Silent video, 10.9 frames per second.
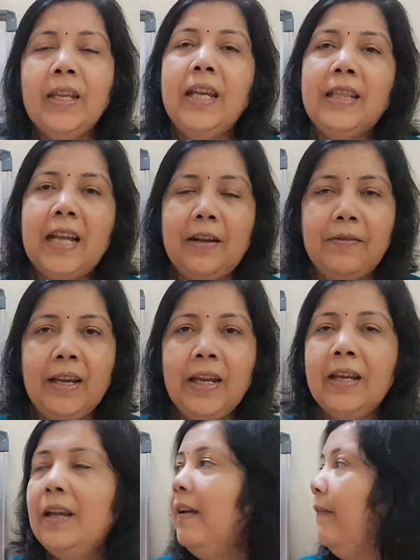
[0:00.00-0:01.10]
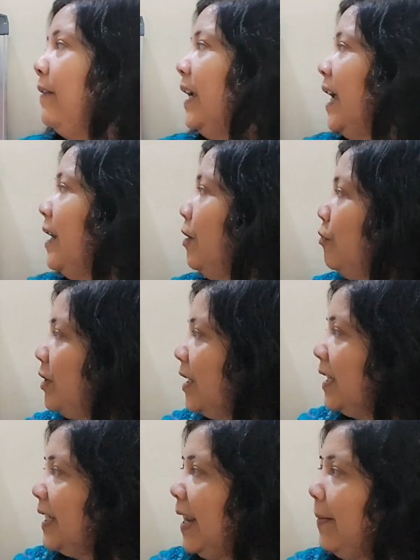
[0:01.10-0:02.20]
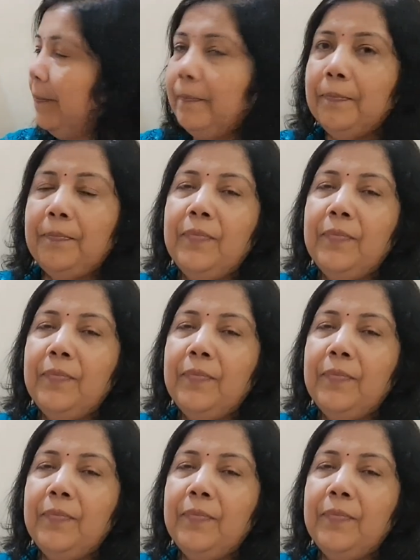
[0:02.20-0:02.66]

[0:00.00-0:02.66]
In that way we can use the same,